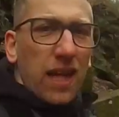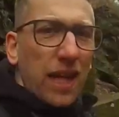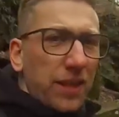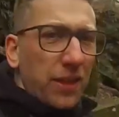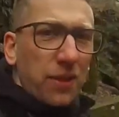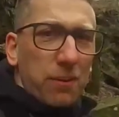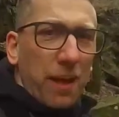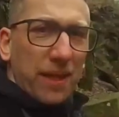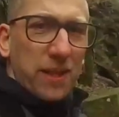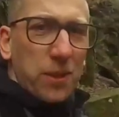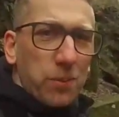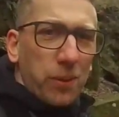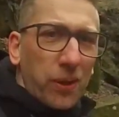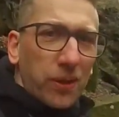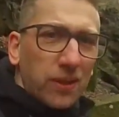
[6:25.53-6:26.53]
I don't know about
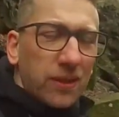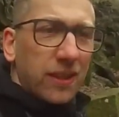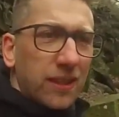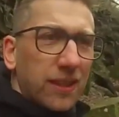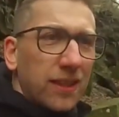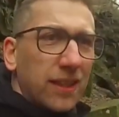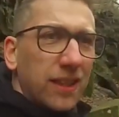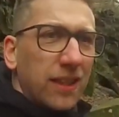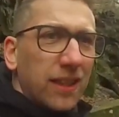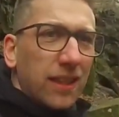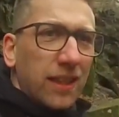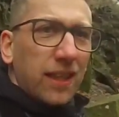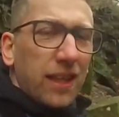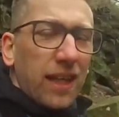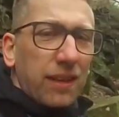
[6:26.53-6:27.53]
you, but
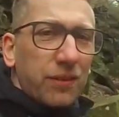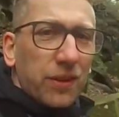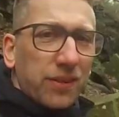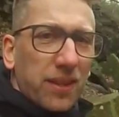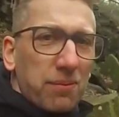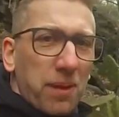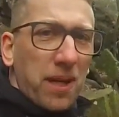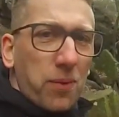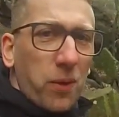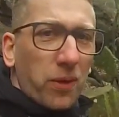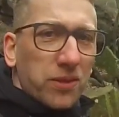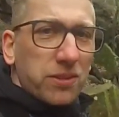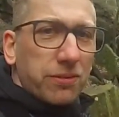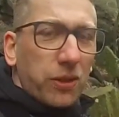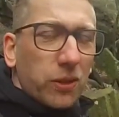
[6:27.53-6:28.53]
I've not seen many
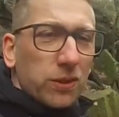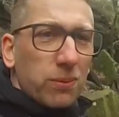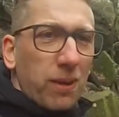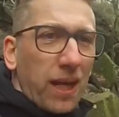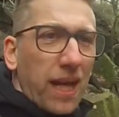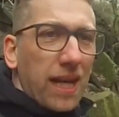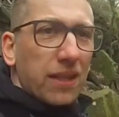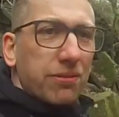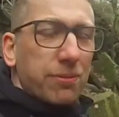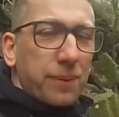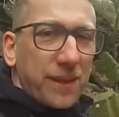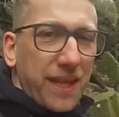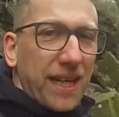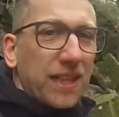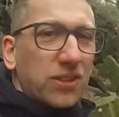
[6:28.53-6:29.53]
waterfalls in my
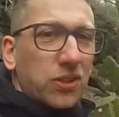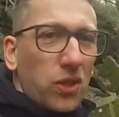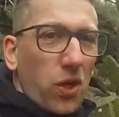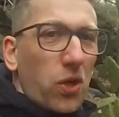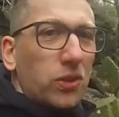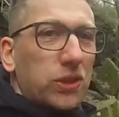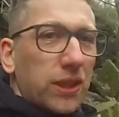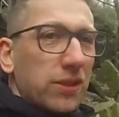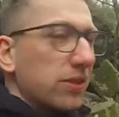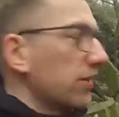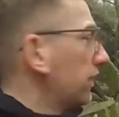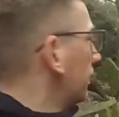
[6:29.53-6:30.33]
life. That is gorgeous.